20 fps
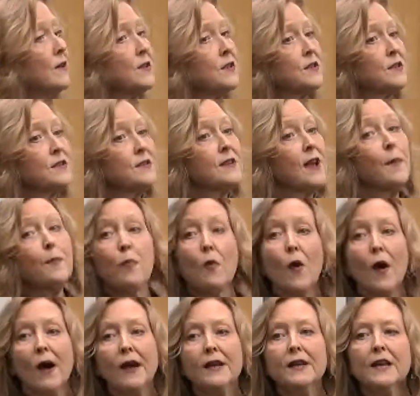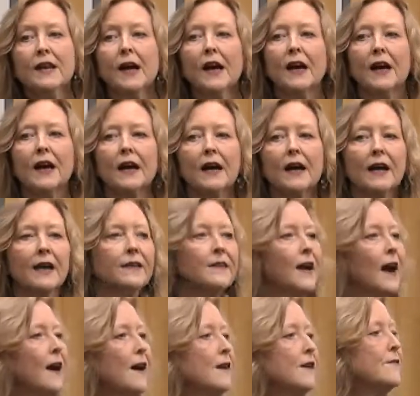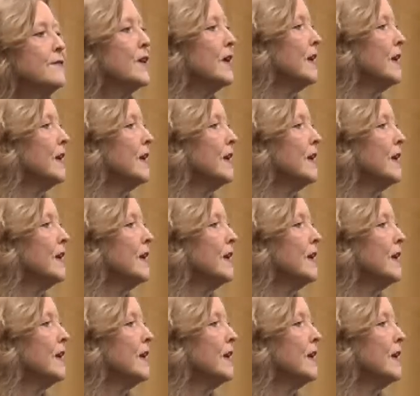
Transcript: step one in the art of